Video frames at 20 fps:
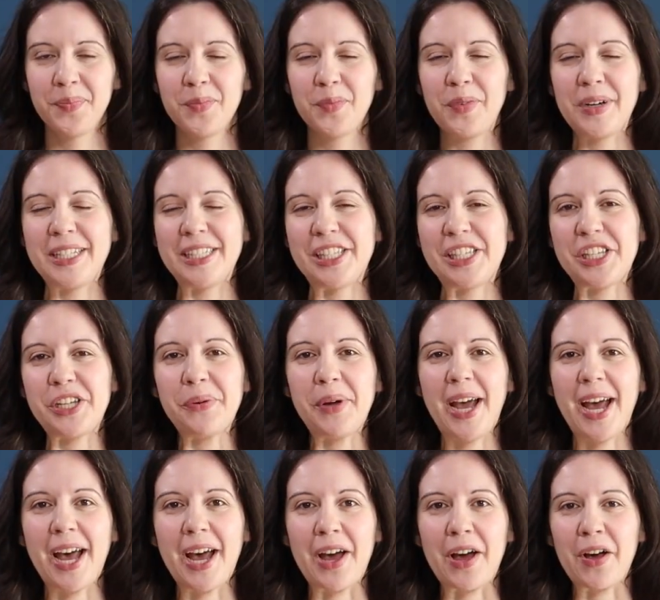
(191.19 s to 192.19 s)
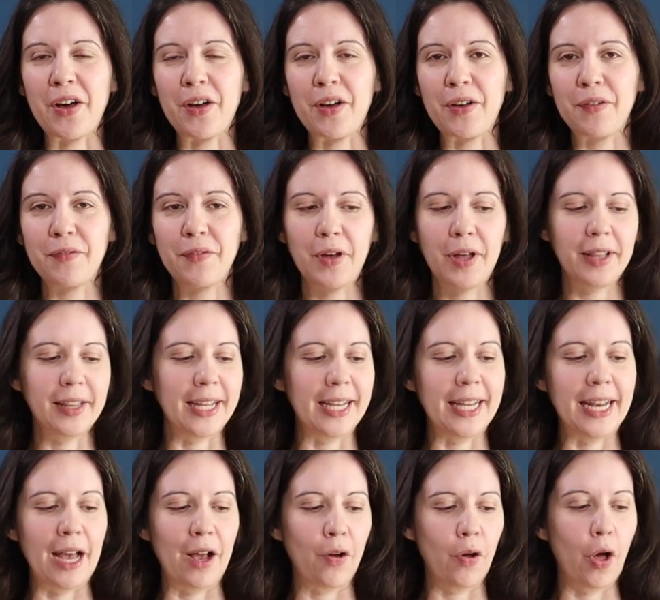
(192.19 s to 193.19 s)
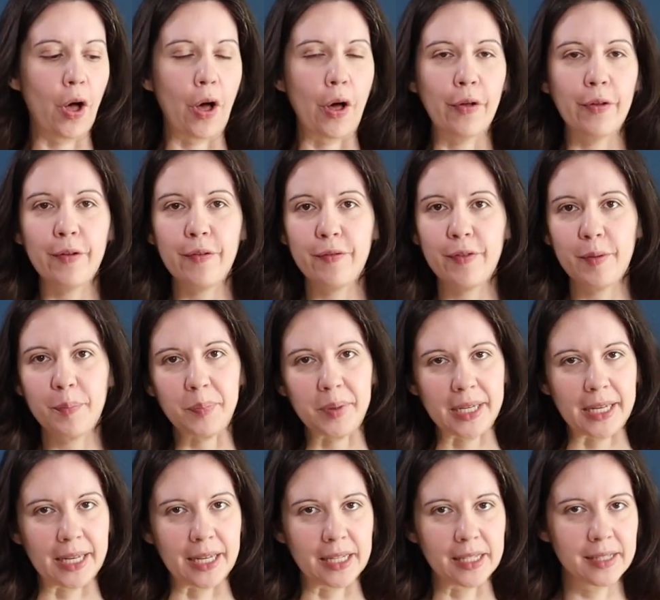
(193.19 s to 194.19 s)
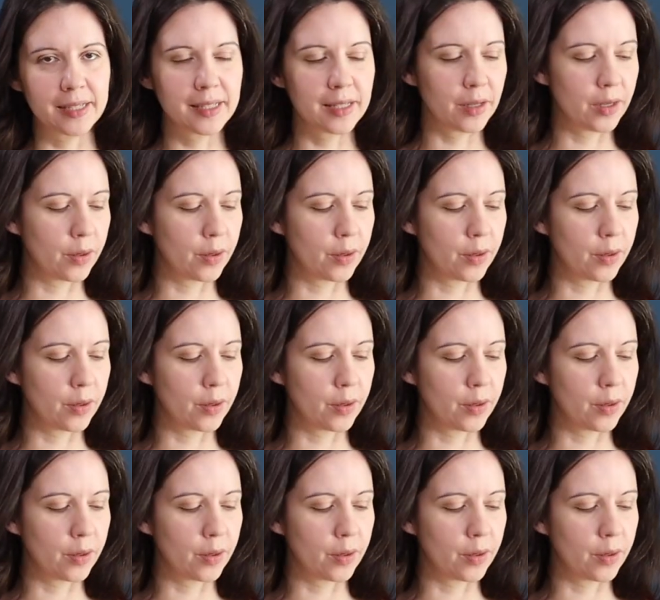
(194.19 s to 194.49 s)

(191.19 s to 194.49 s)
Once you have laid out all of the beads,